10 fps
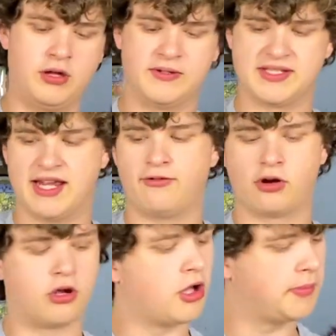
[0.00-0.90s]
It was never
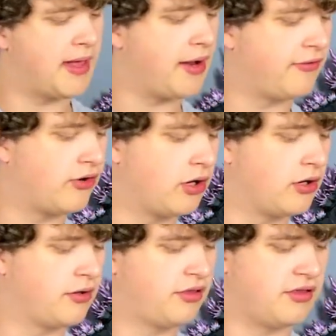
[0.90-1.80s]
called Battle for
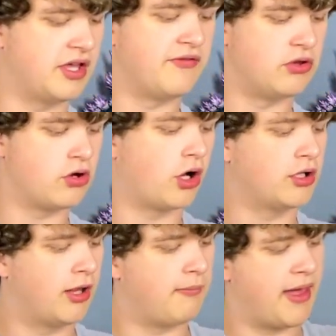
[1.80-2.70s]
Earth. If you
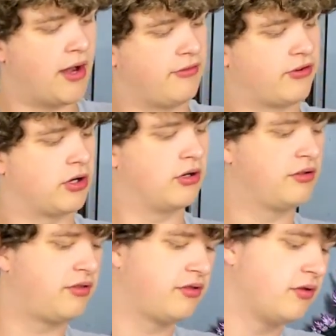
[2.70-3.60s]
call it Battle for
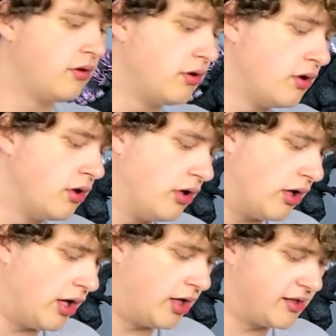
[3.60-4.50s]
Earth,
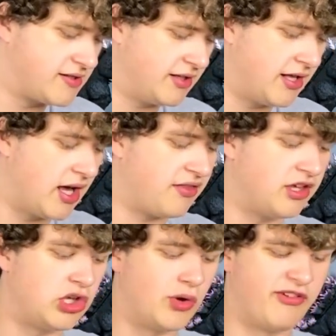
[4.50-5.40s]
honestly, I
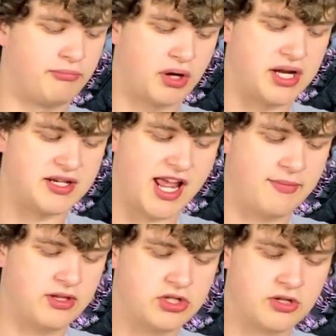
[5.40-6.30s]
think you have brain
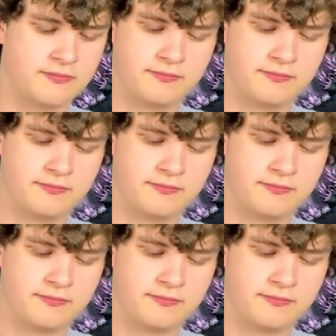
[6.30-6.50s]
damage.